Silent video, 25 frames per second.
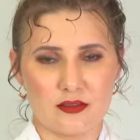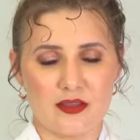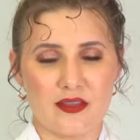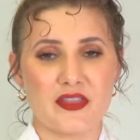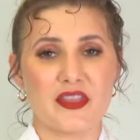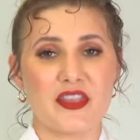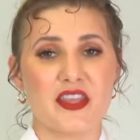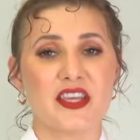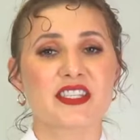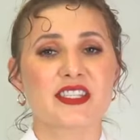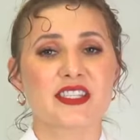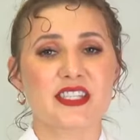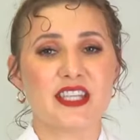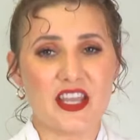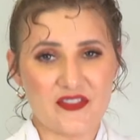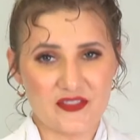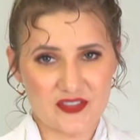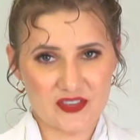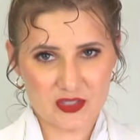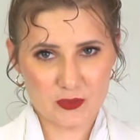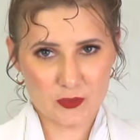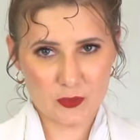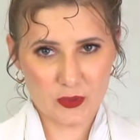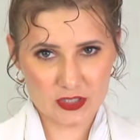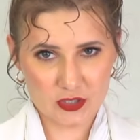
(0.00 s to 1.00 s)
The
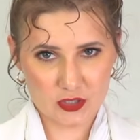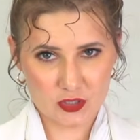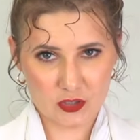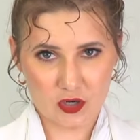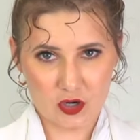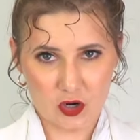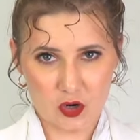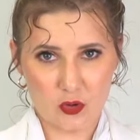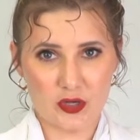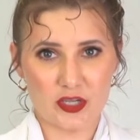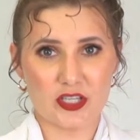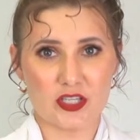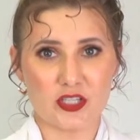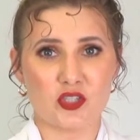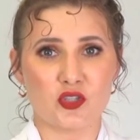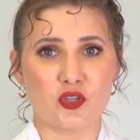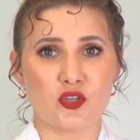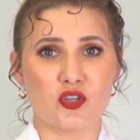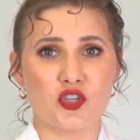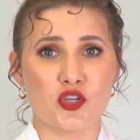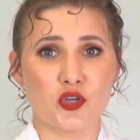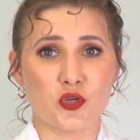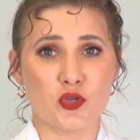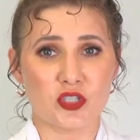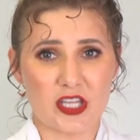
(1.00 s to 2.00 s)
safest way to go is to
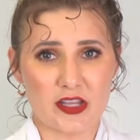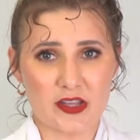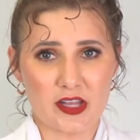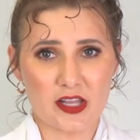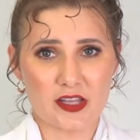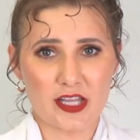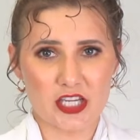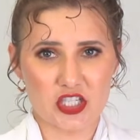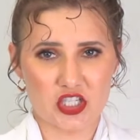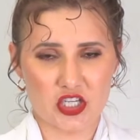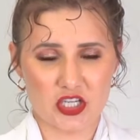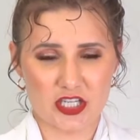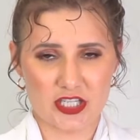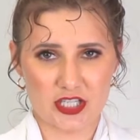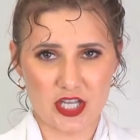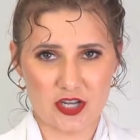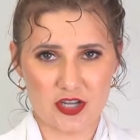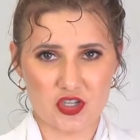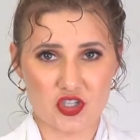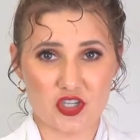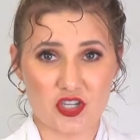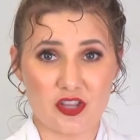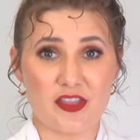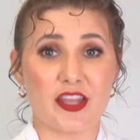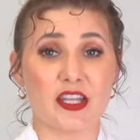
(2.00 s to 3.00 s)
choose an eyelash
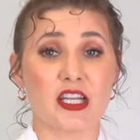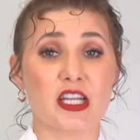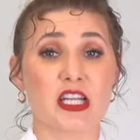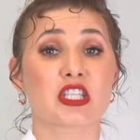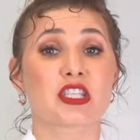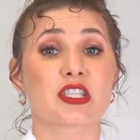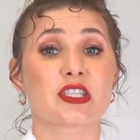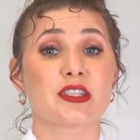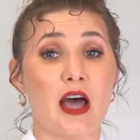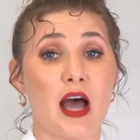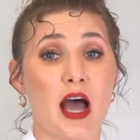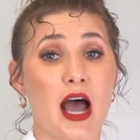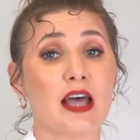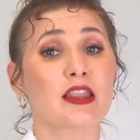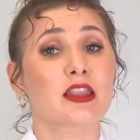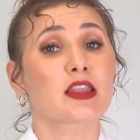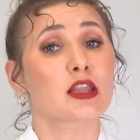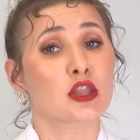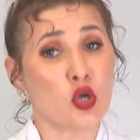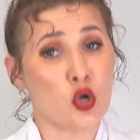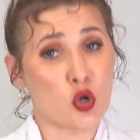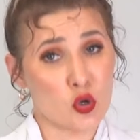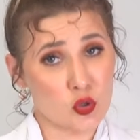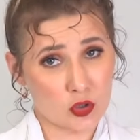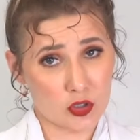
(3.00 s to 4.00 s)
extension that is not
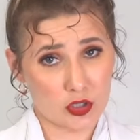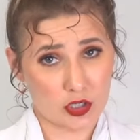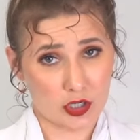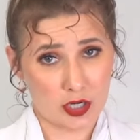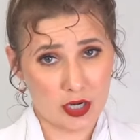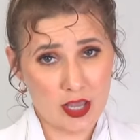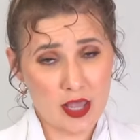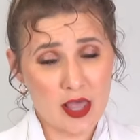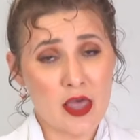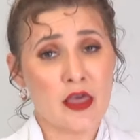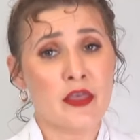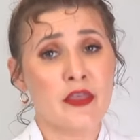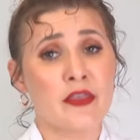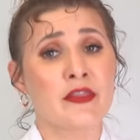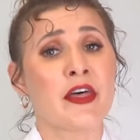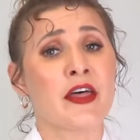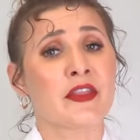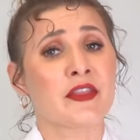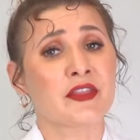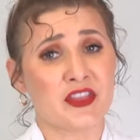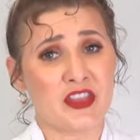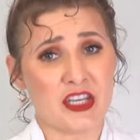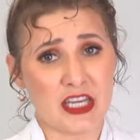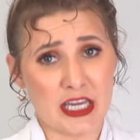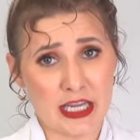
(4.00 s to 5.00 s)
longer
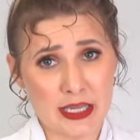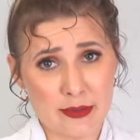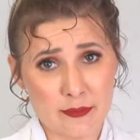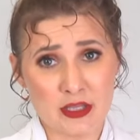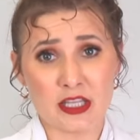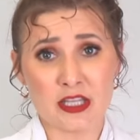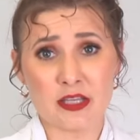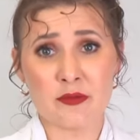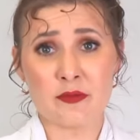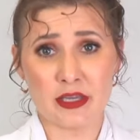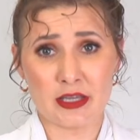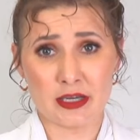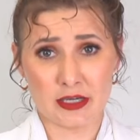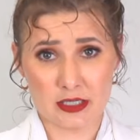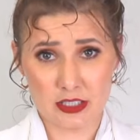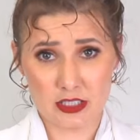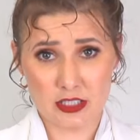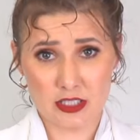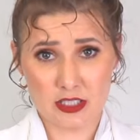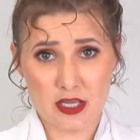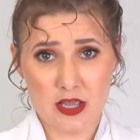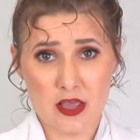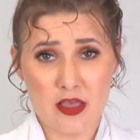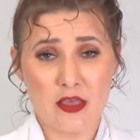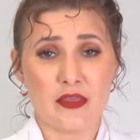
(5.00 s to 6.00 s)
than 3 mm
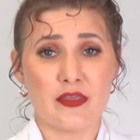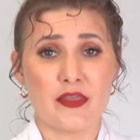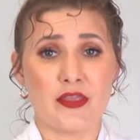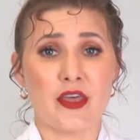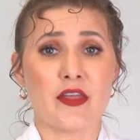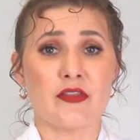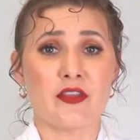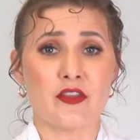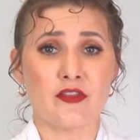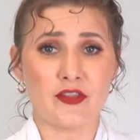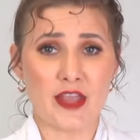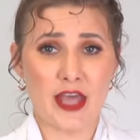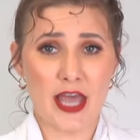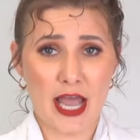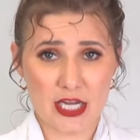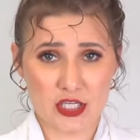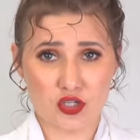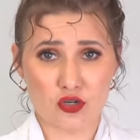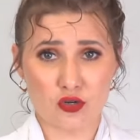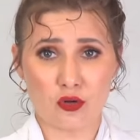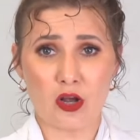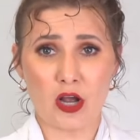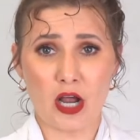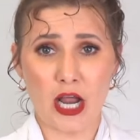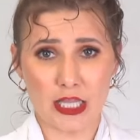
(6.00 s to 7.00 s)
than the
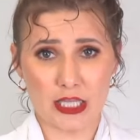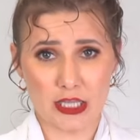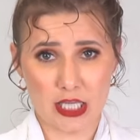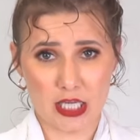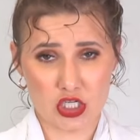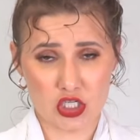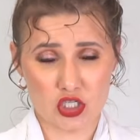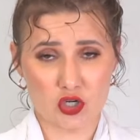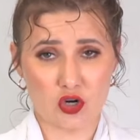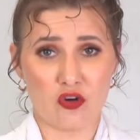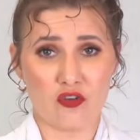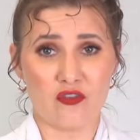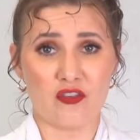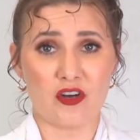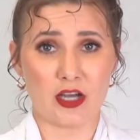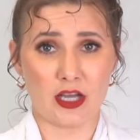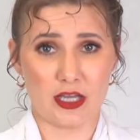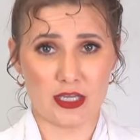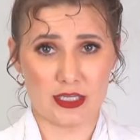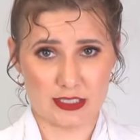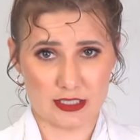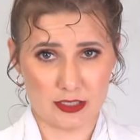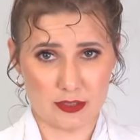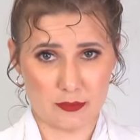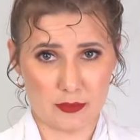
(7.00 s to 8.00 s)
natural eyelash of a
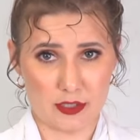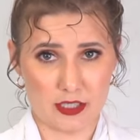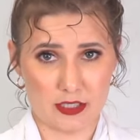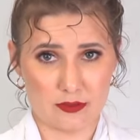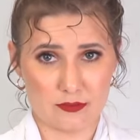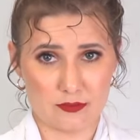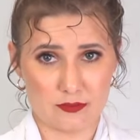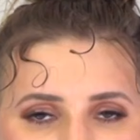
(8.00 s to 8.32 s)
customer.